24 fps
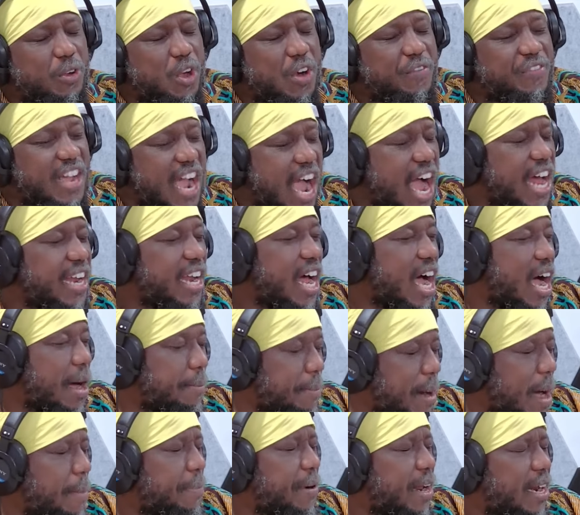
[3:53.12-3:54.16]
of Ghana,
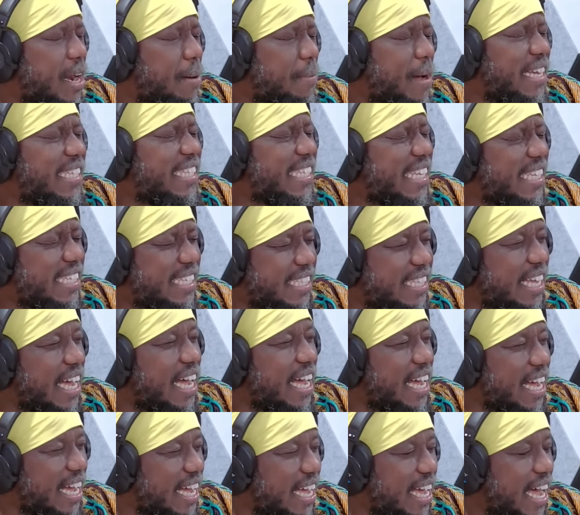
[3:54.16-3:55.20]
my brother, my
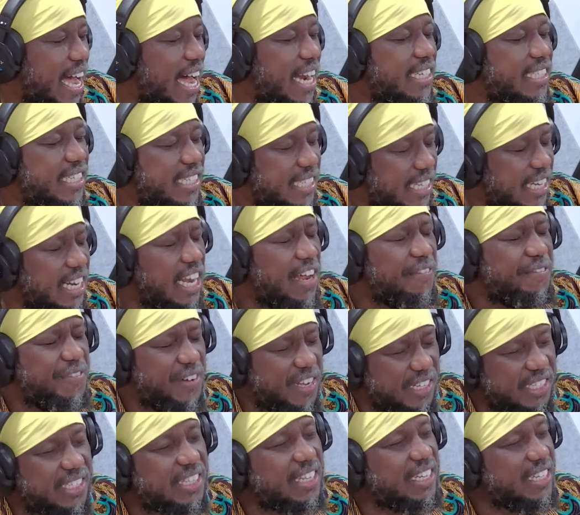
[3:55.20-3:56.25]
sister, and still a
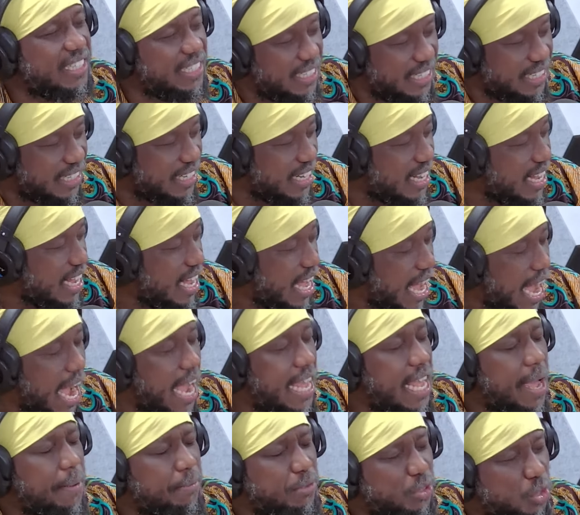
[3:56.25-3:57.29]
First Lady,
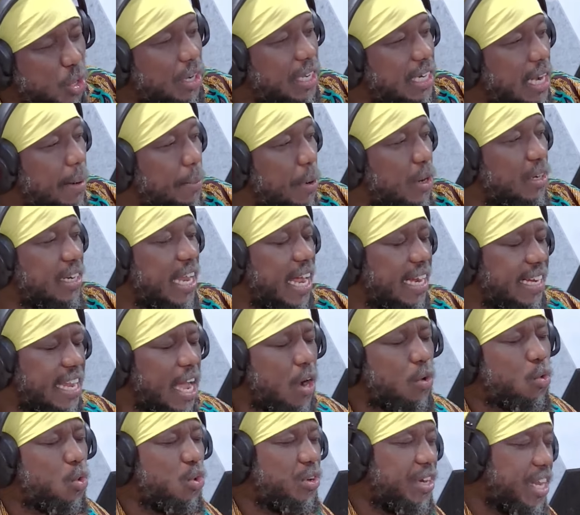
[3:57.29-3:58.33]
I am talking about
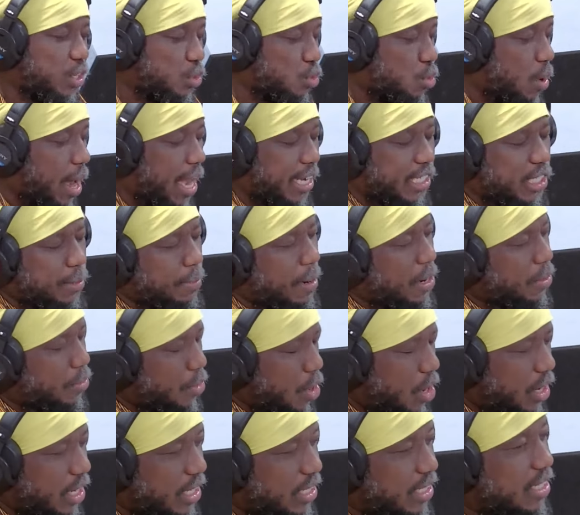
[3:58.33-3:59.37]
Nana Konadu Agyeman
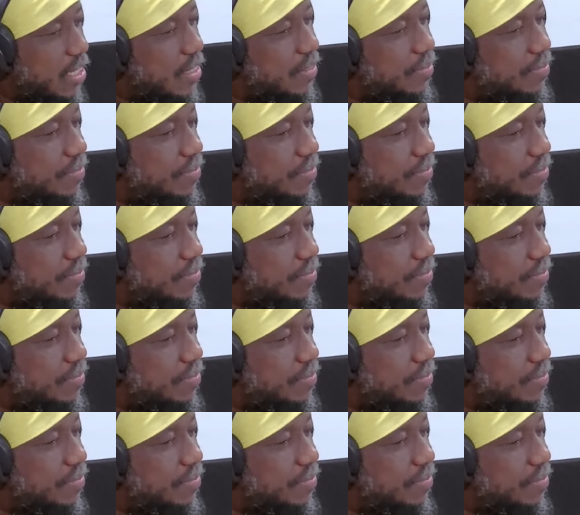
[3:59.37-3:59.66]
Rawlings.